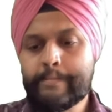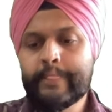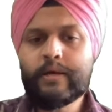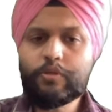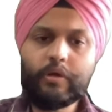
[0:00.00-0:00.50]

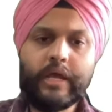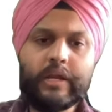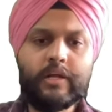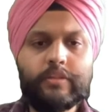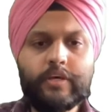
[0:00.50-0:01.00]
So
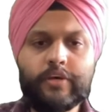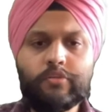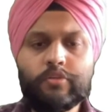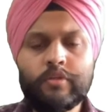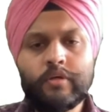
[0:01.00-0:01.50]
Kerala
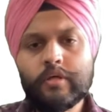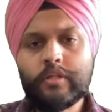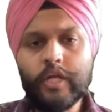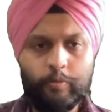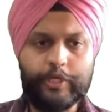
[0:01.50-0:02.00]
says
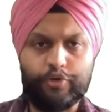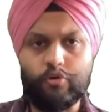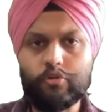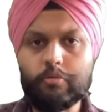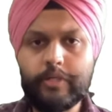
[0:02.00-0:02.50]
that we should
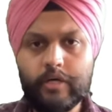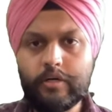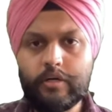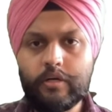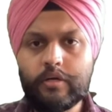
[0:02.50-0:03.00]
also be there.